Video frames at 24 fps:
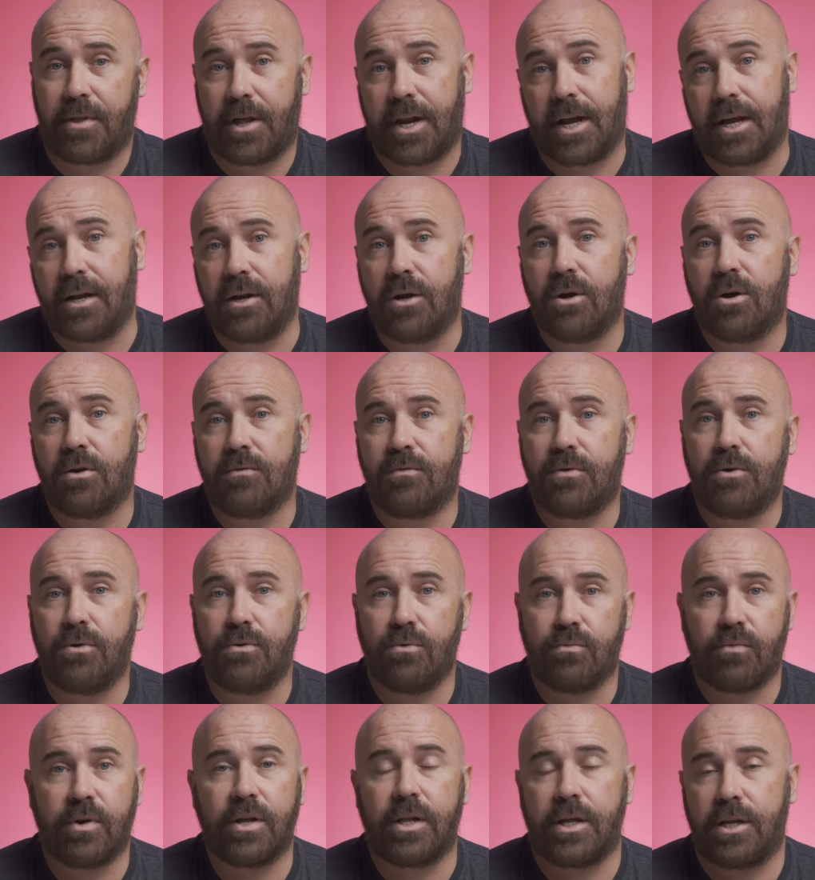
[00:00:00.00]
that I know of
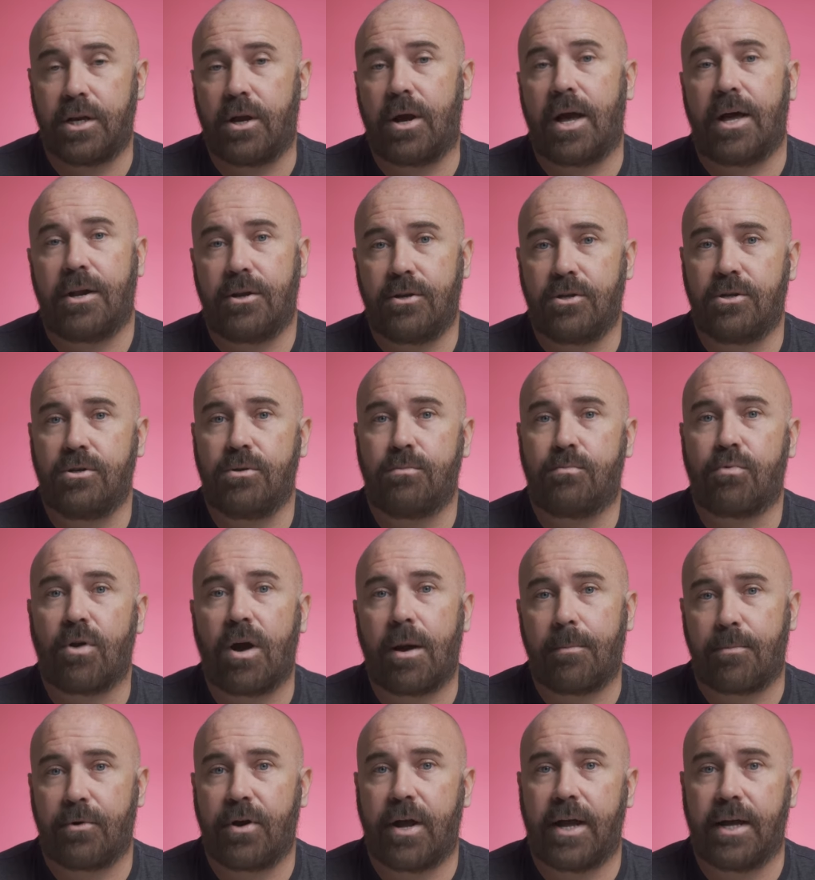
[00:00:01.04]
who really know how to do
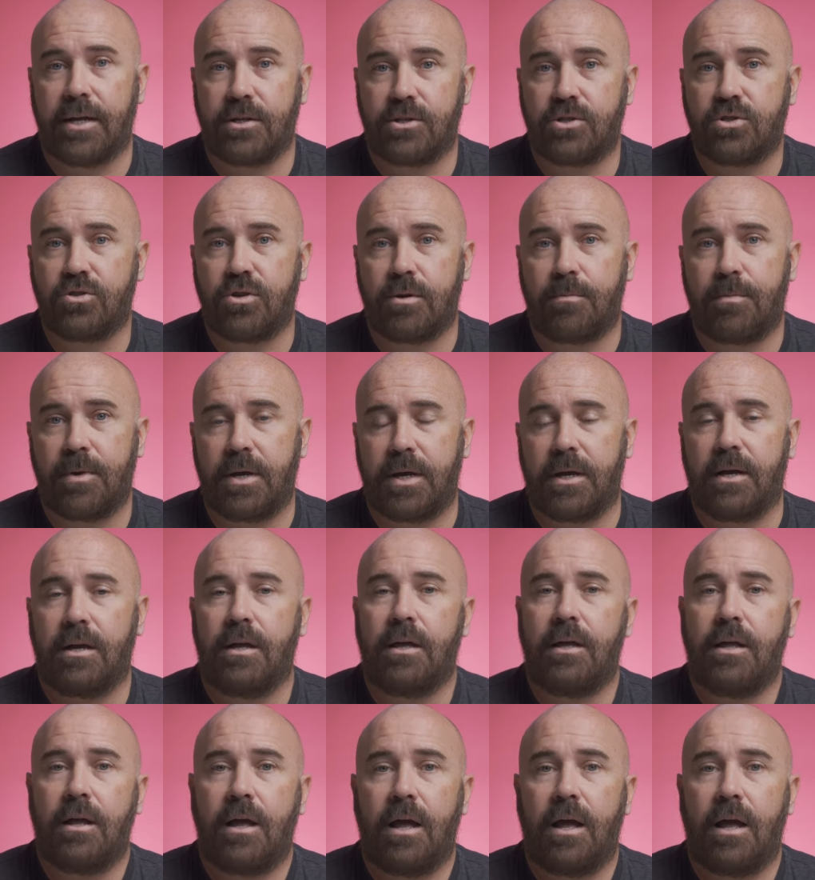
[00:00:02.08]
proper hand stripping.